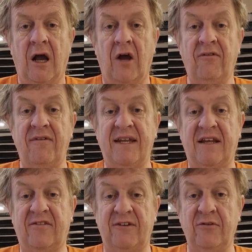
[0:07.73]
Over the
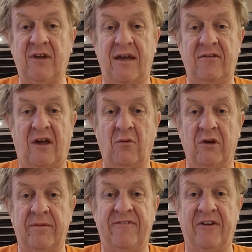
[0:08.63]
next few days, I want
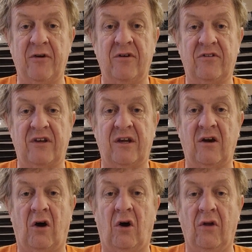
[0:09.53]
to be focusing
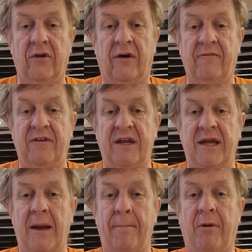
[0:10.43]
on the